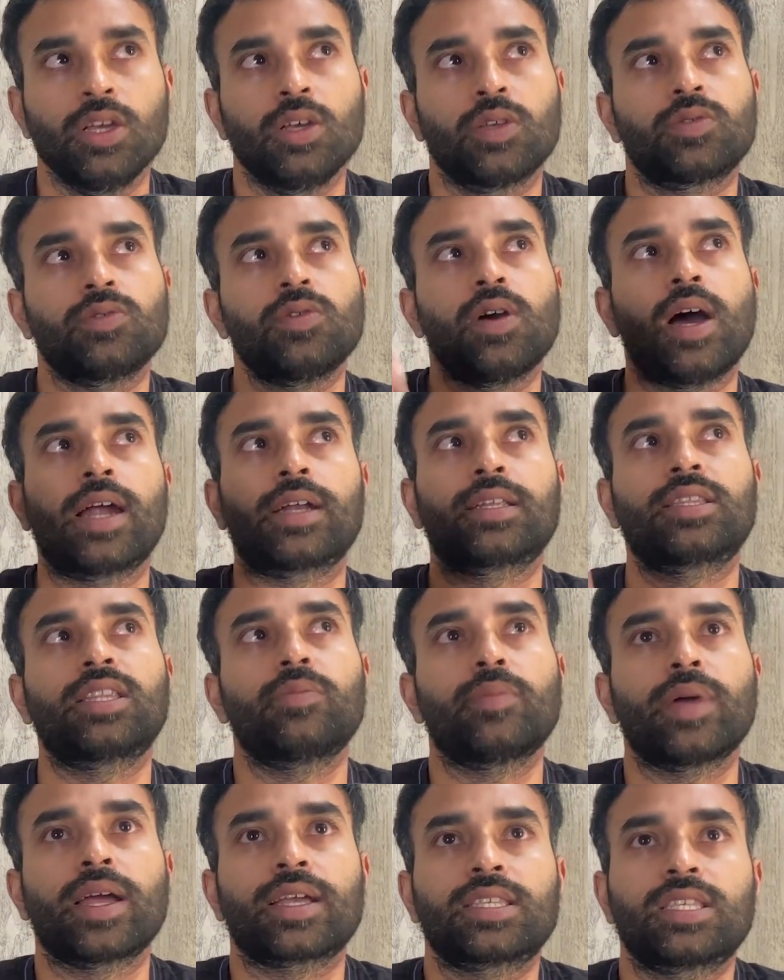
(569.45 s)
So at the
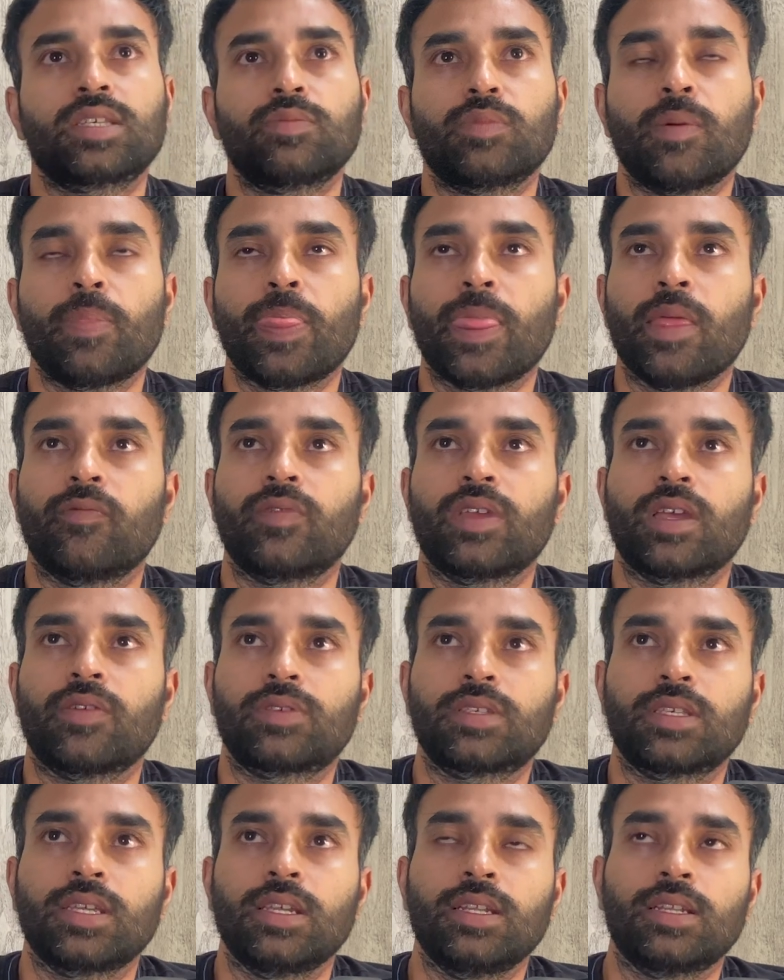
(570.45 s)
maximum we have
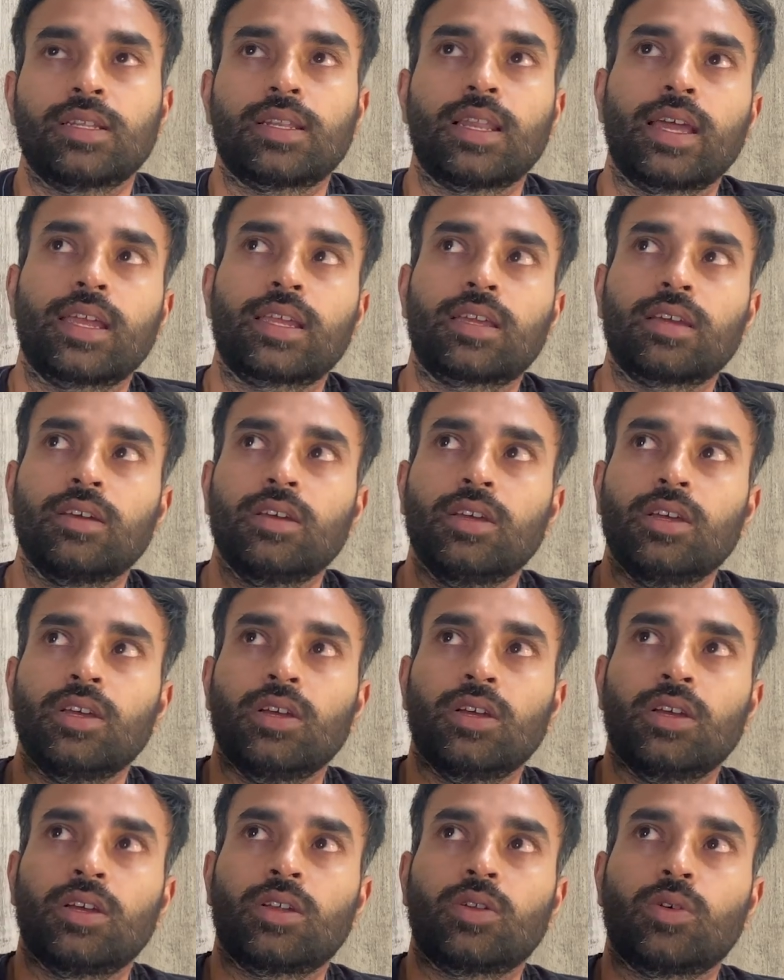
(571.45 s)
seen
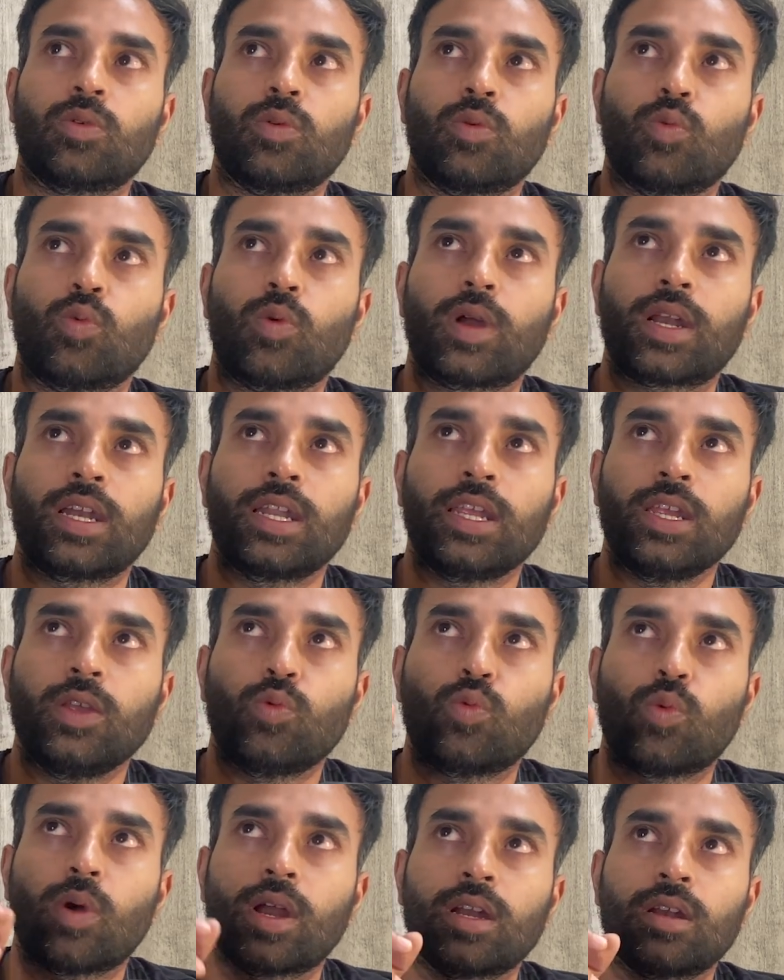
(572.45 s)
only
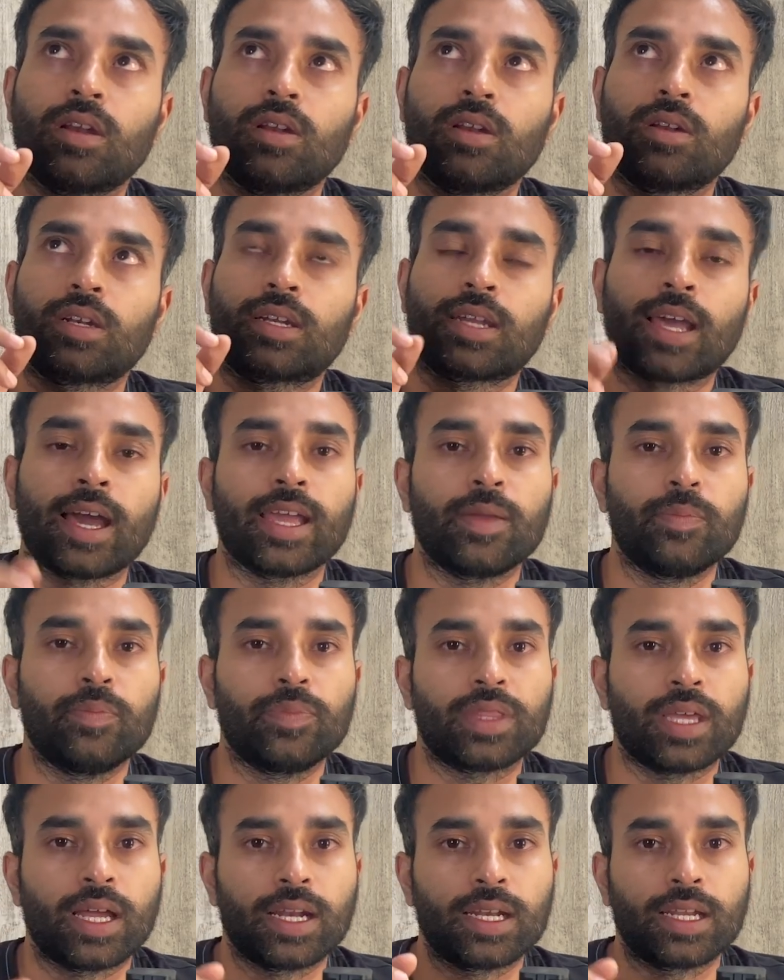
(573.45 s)
one
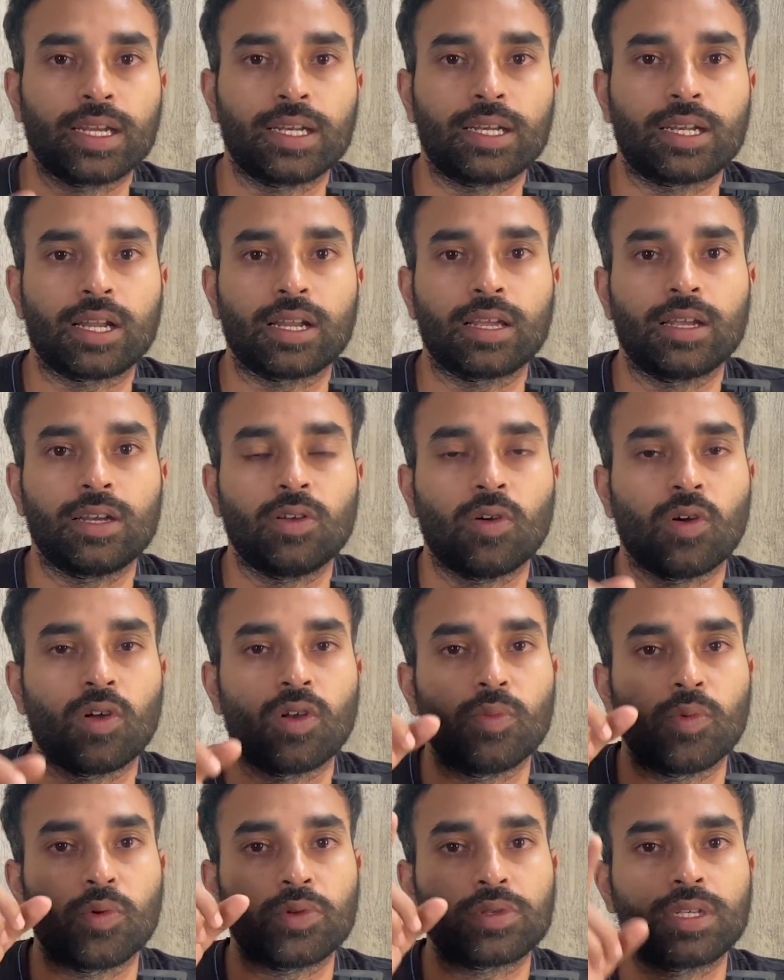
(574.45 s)
time that it triggered
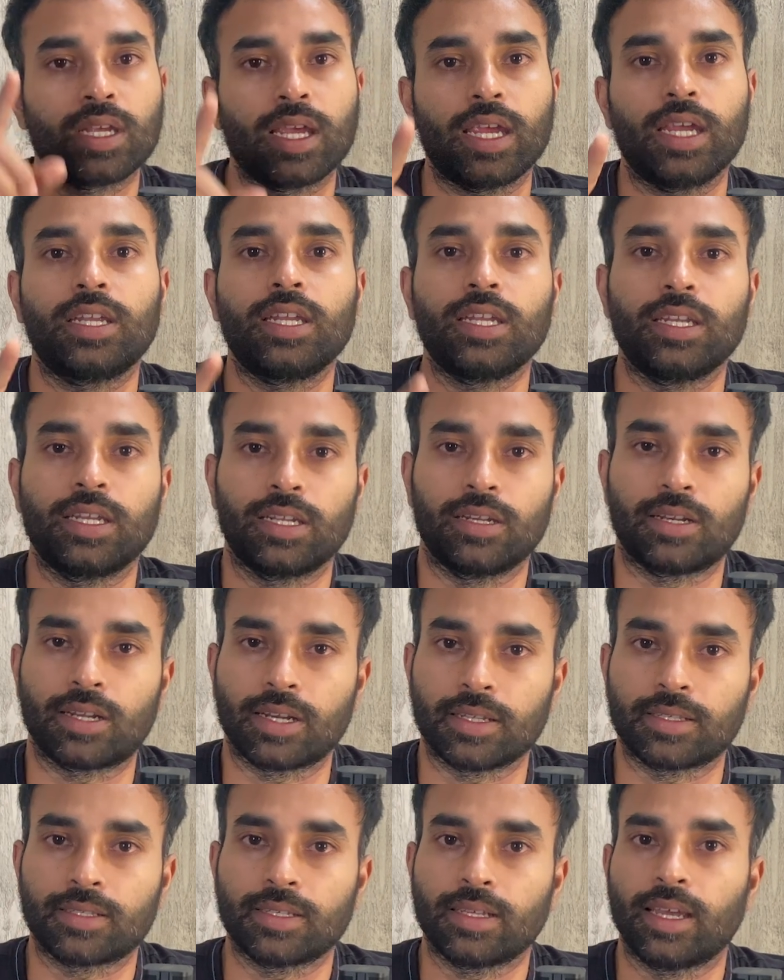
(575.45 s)
almost 18
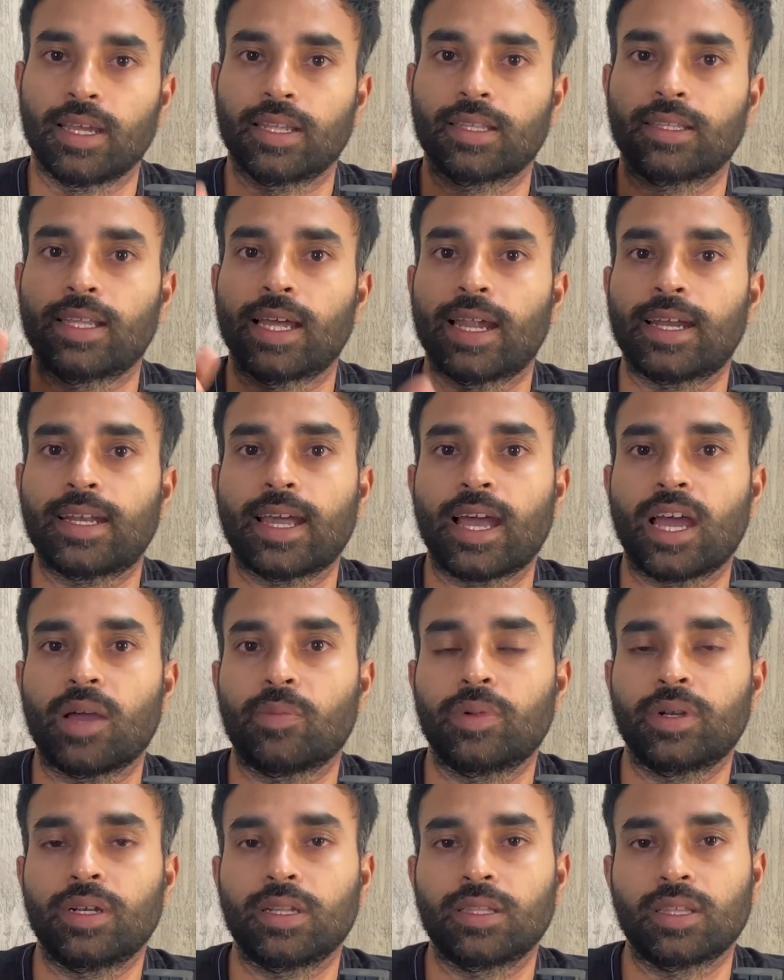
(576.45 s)
entries, and that
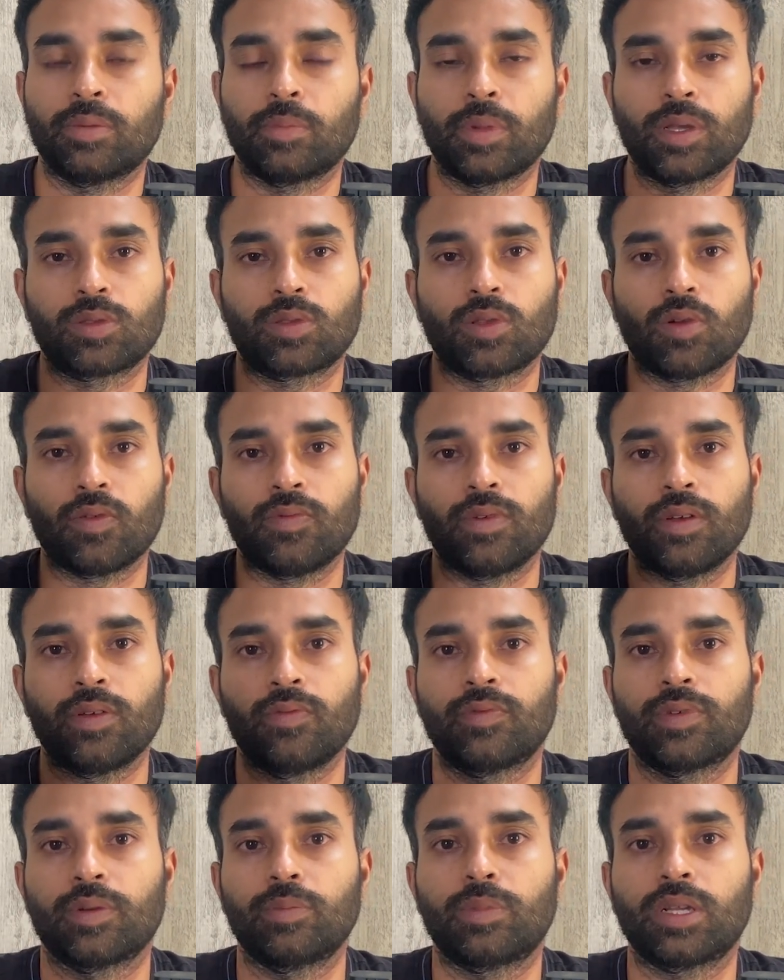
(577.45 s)
happened in the month of
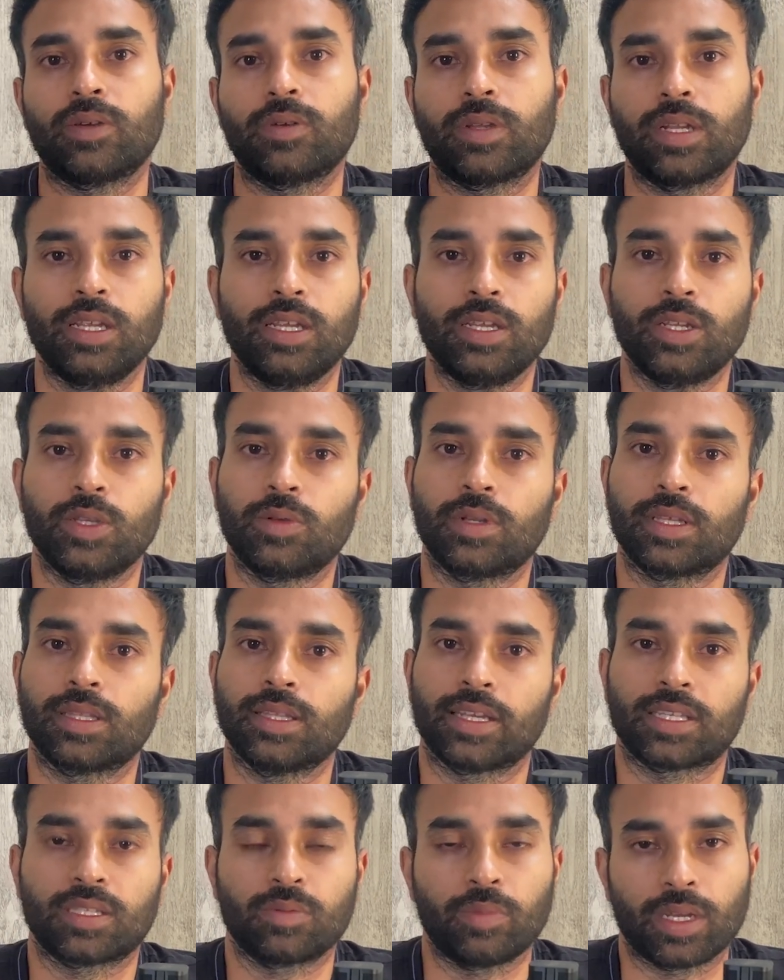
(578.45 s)
February during the
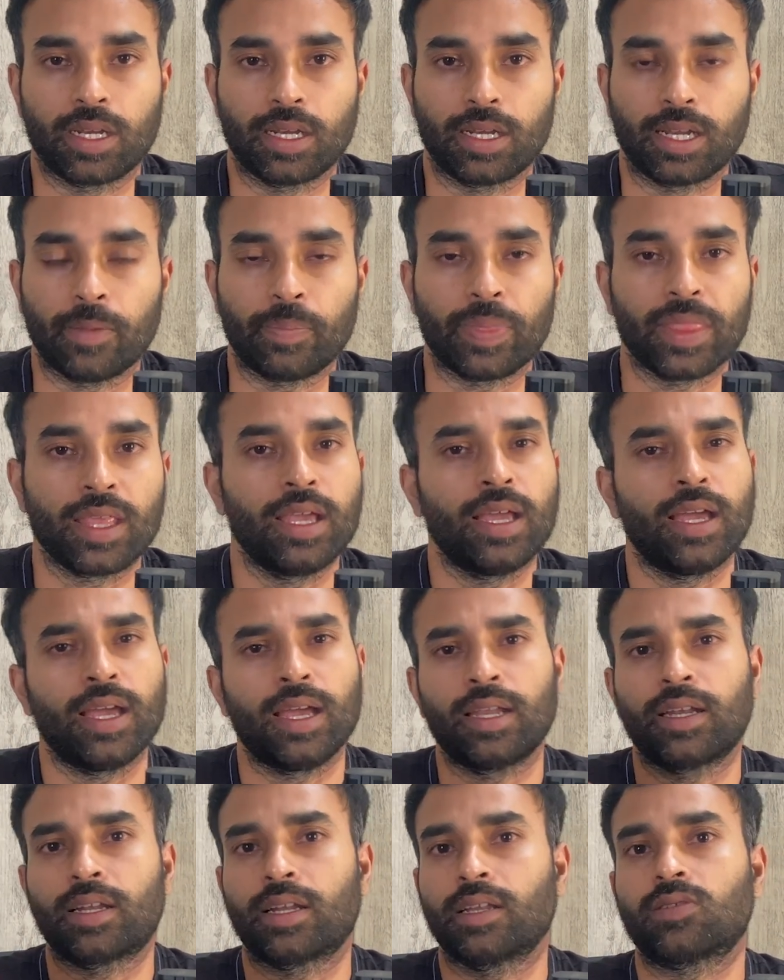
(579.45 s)
expiry time,
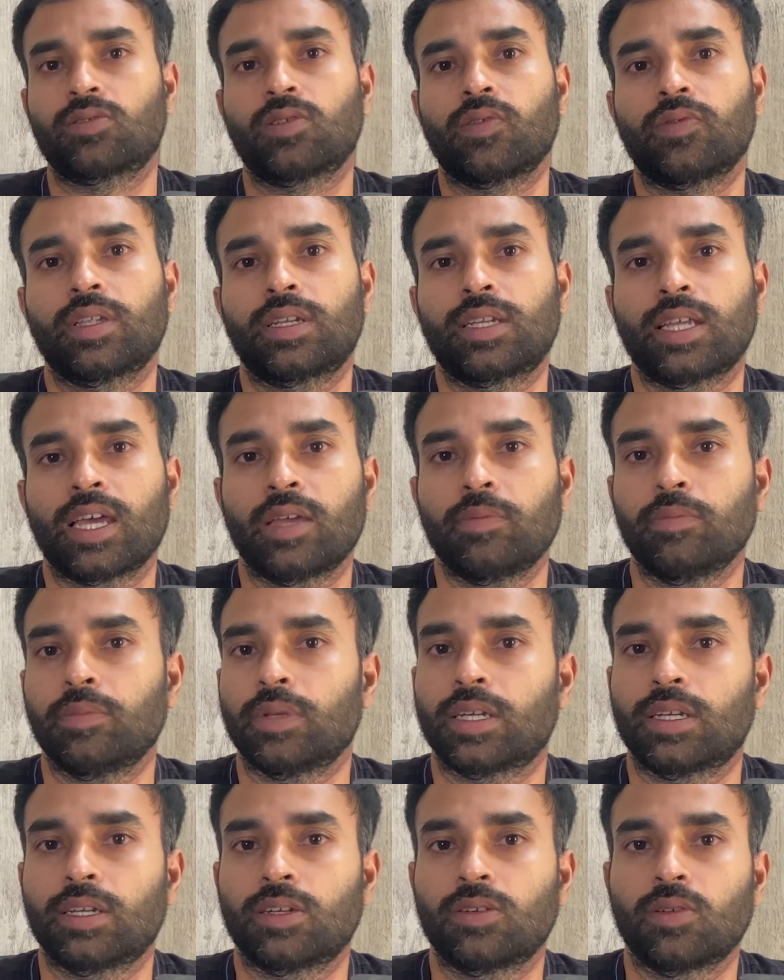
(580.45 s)
and rest of the time
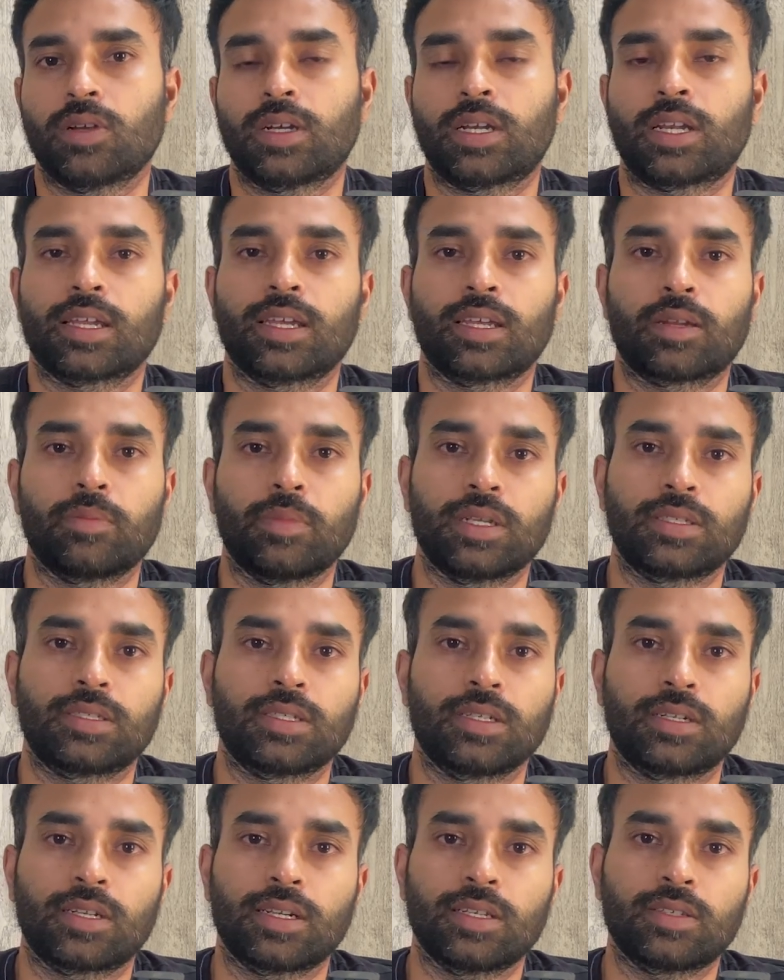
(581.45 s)
it did not trigger much
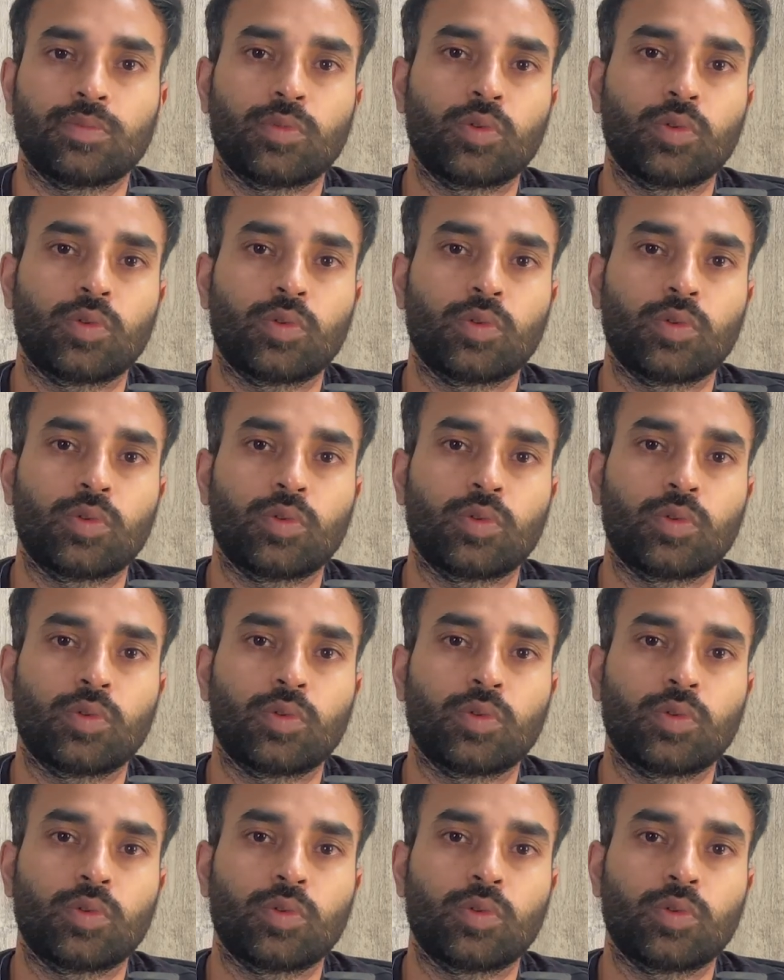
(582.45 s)
entries.